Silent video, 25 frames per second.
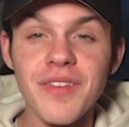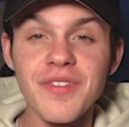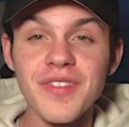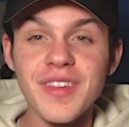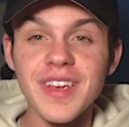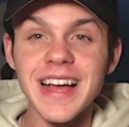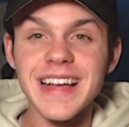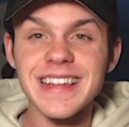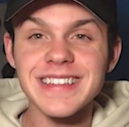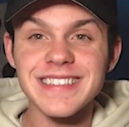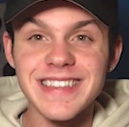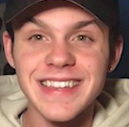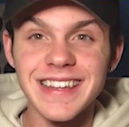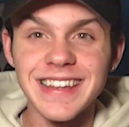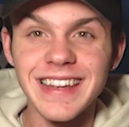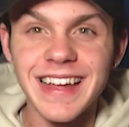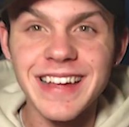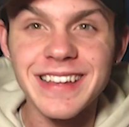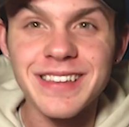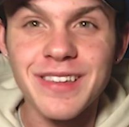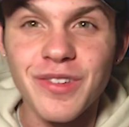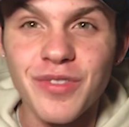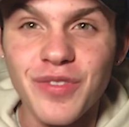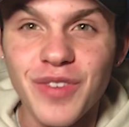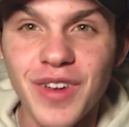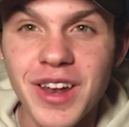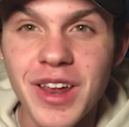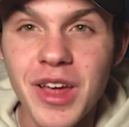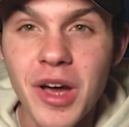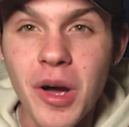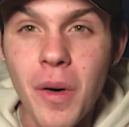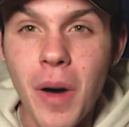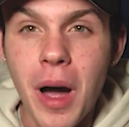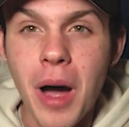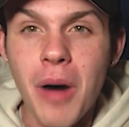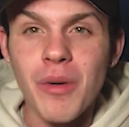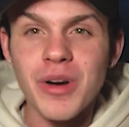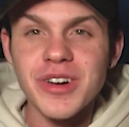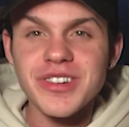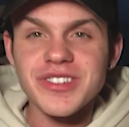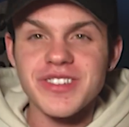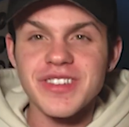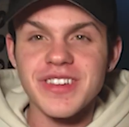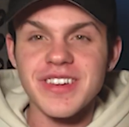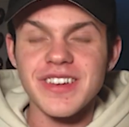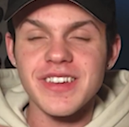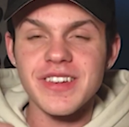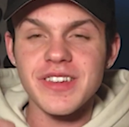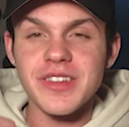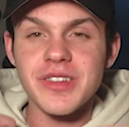if you guys did like this video, I want
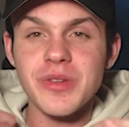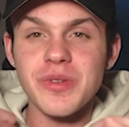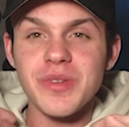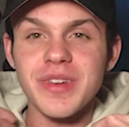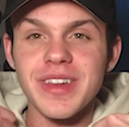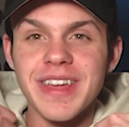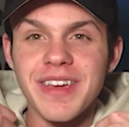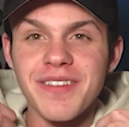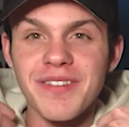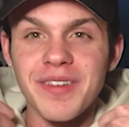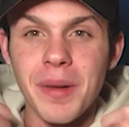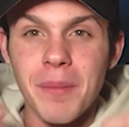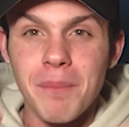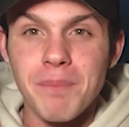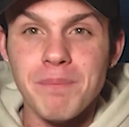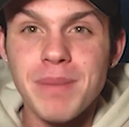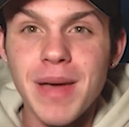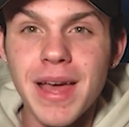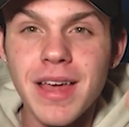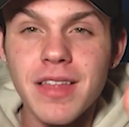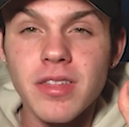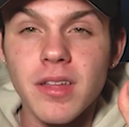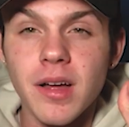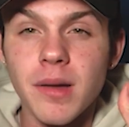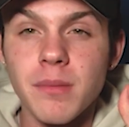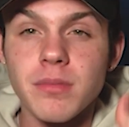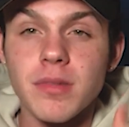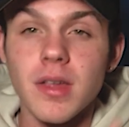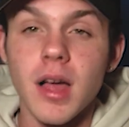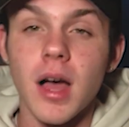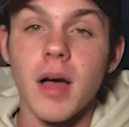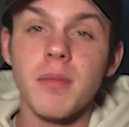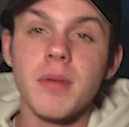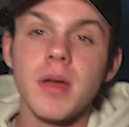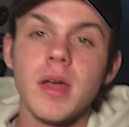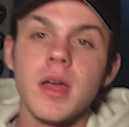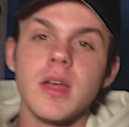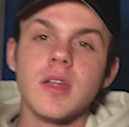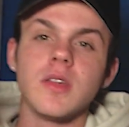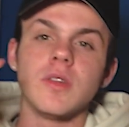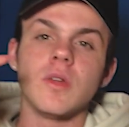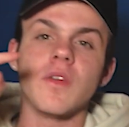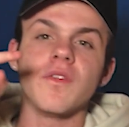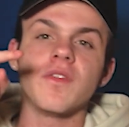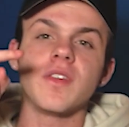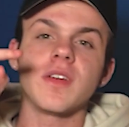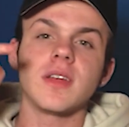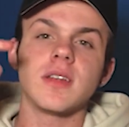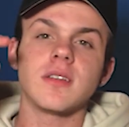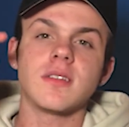you to give it a big thumbs up.
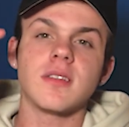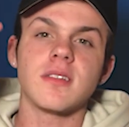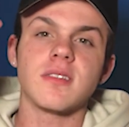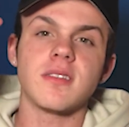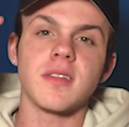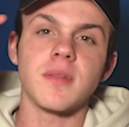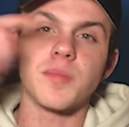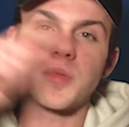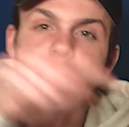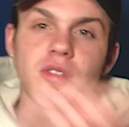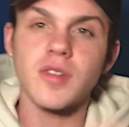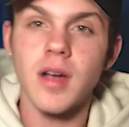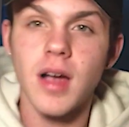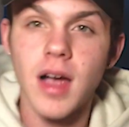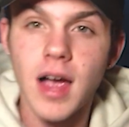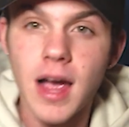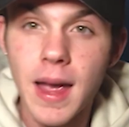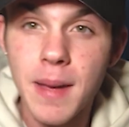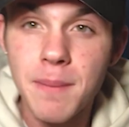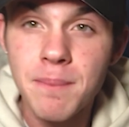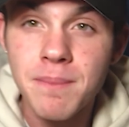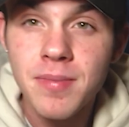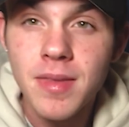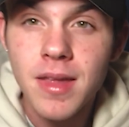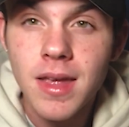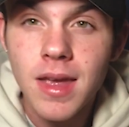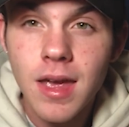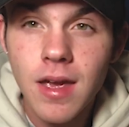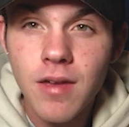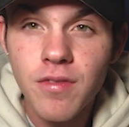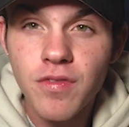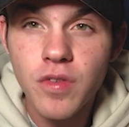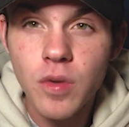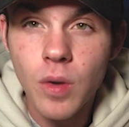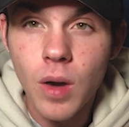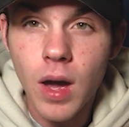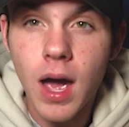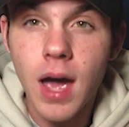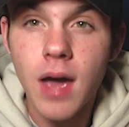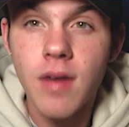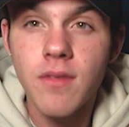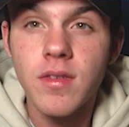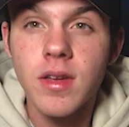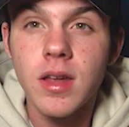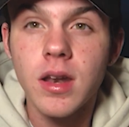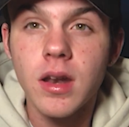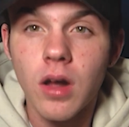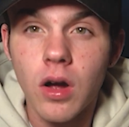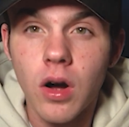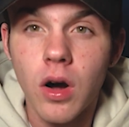Don't forget to subscribe if you
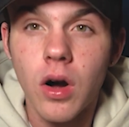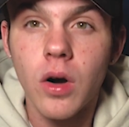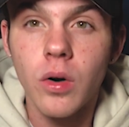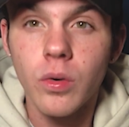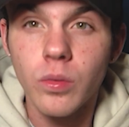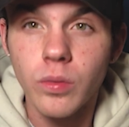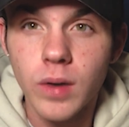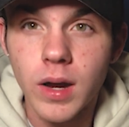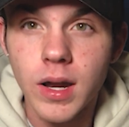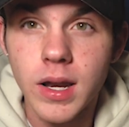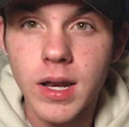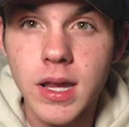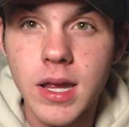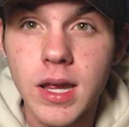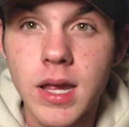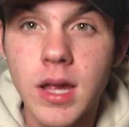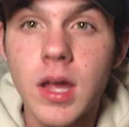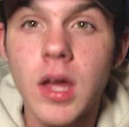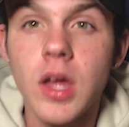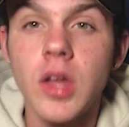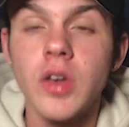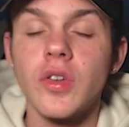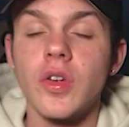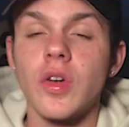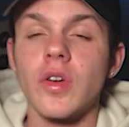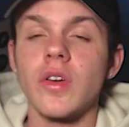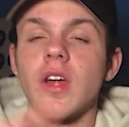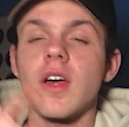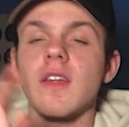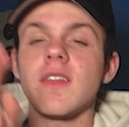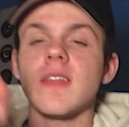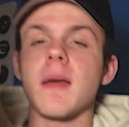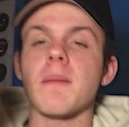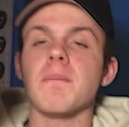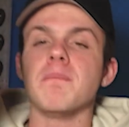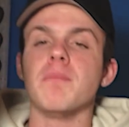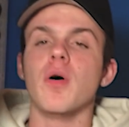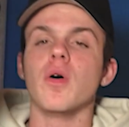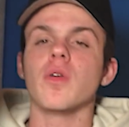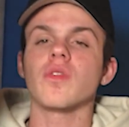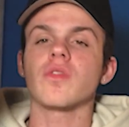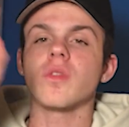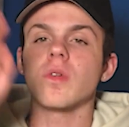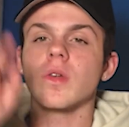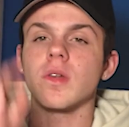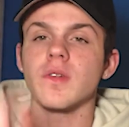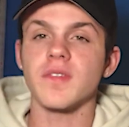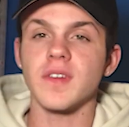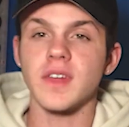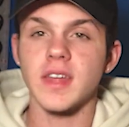haven't already. Turn on that post
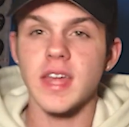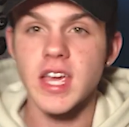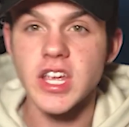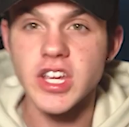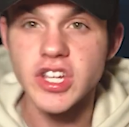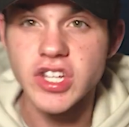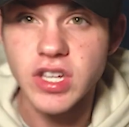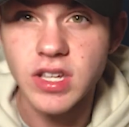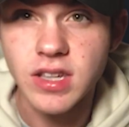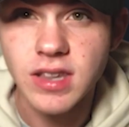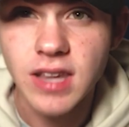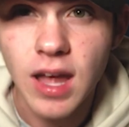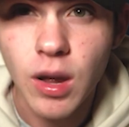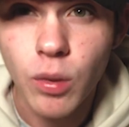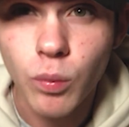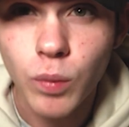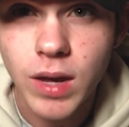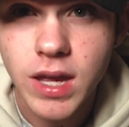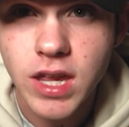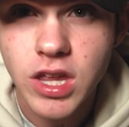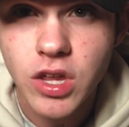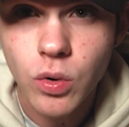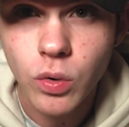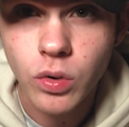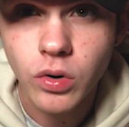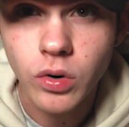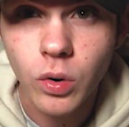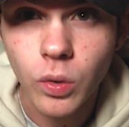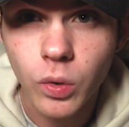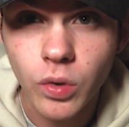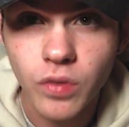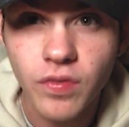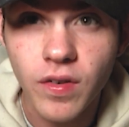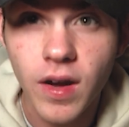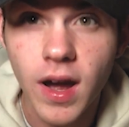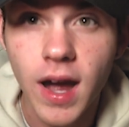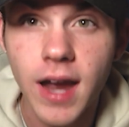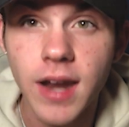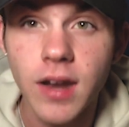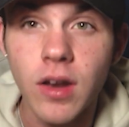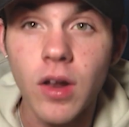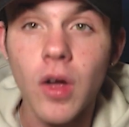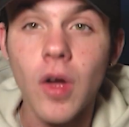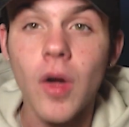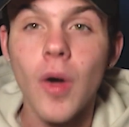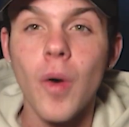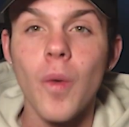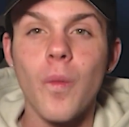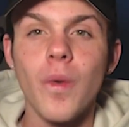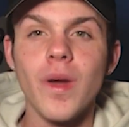notification, that way you're notified
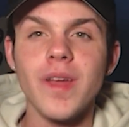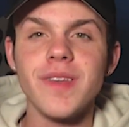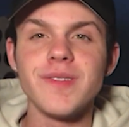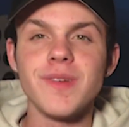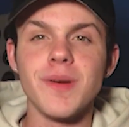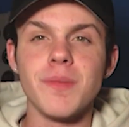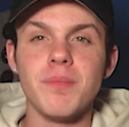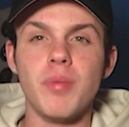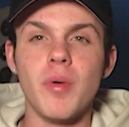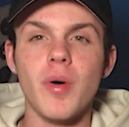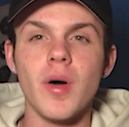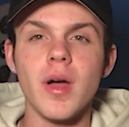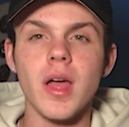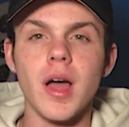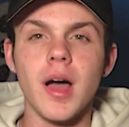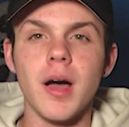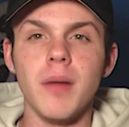when your boy